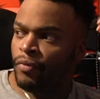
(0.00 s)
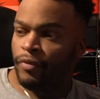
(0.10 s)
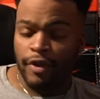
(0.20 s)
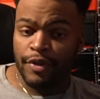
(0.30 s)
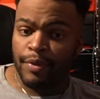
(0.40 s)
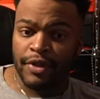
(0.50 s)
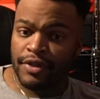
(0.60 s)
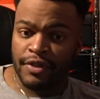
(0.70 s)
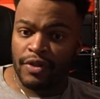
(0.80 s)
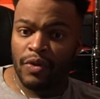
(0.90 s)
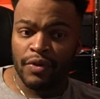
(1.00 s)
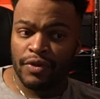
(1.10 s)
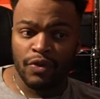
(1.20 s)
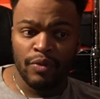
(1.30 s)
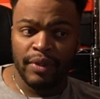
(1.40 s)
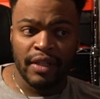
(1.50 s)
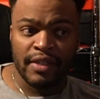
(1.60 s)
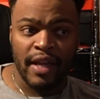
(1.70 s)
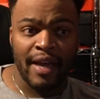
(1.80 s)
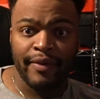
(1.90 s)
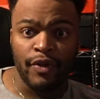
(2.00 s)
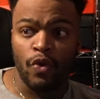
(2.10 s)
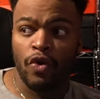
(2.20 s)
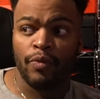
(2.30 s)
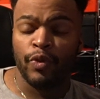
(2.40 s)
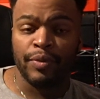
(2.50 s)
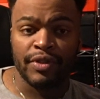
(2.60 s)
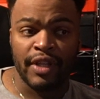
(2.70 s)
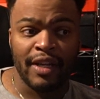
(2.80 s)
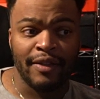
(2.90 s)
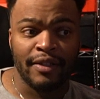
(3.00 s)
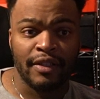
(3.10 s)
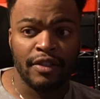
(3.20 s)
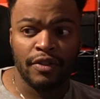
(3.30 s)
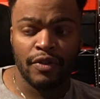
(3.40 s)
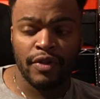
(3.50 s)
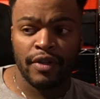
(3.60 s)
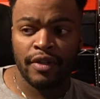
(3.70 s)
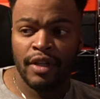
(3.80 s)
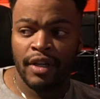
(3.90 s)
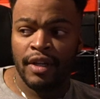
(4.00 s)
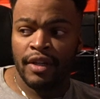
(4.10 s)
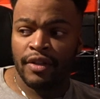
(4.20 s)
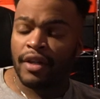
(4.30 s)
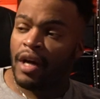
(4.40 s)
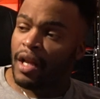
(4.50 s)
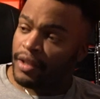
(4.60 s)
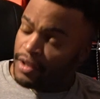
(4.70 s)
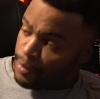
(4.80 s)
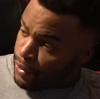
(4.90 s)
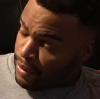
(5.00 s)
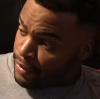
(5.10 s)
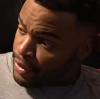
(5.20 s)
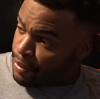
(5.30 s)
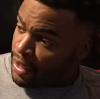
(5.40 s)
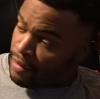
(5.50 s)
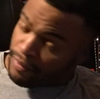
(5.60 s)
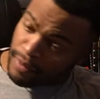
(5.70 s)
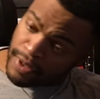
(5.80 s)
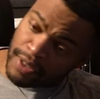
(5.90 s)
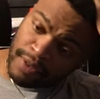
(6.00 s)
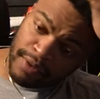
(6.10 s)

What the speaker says: this person is going to school because they have a dorm room to stay in, and you know their college is pretty much paid for.